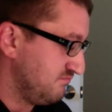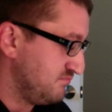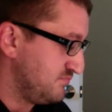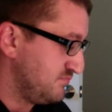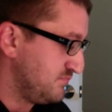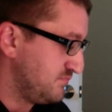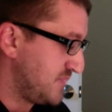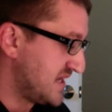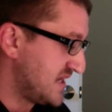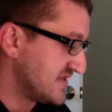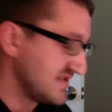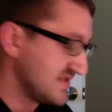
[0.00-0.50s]

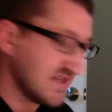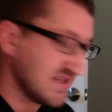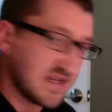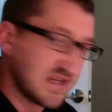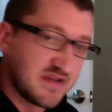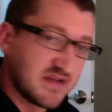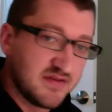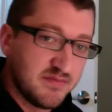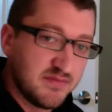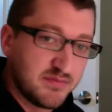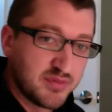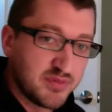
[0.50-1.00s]

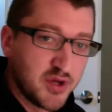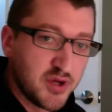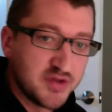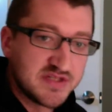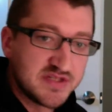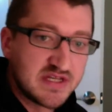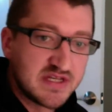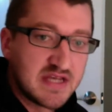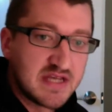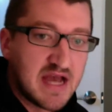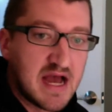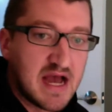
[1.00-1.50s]
basic pros
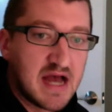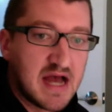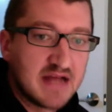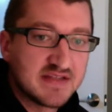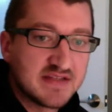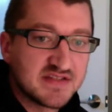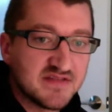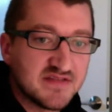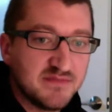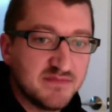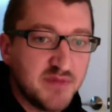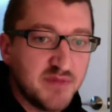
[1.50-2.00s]
and cons
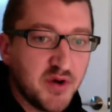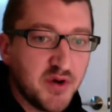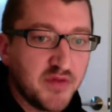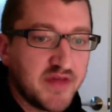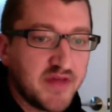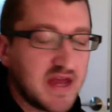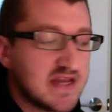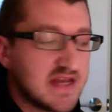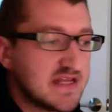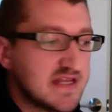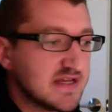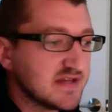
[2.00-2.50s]
of both
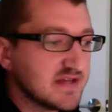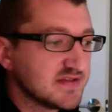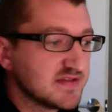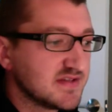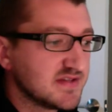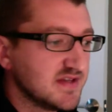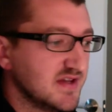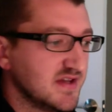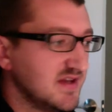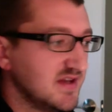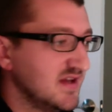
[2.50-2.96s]
ideas.